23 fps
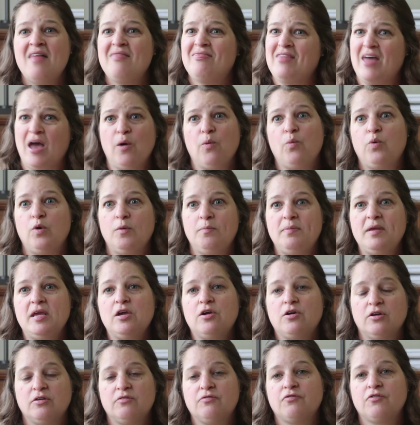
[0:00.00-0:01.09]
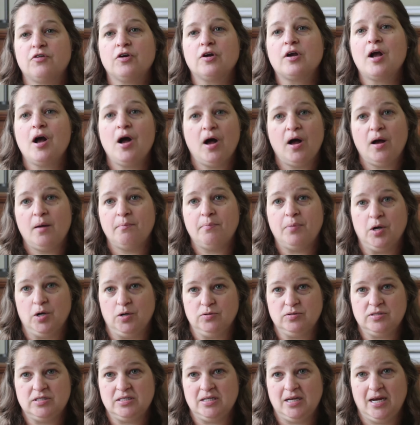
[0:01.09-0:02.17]
that would be good for
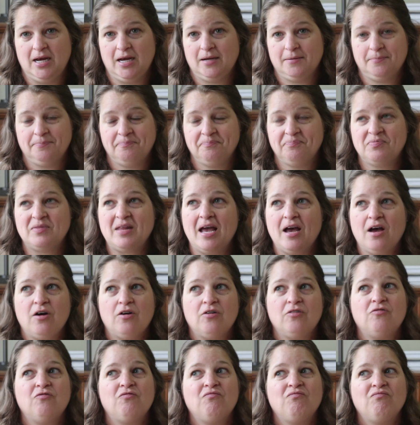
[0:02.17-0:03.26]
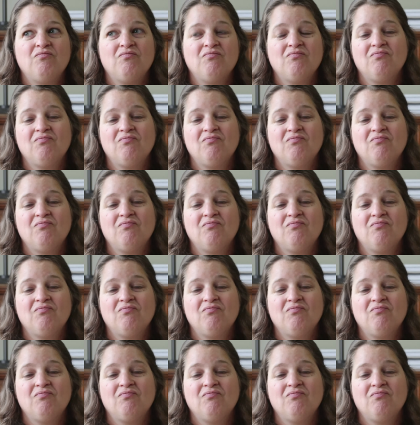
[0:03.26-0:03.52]
composting? Now,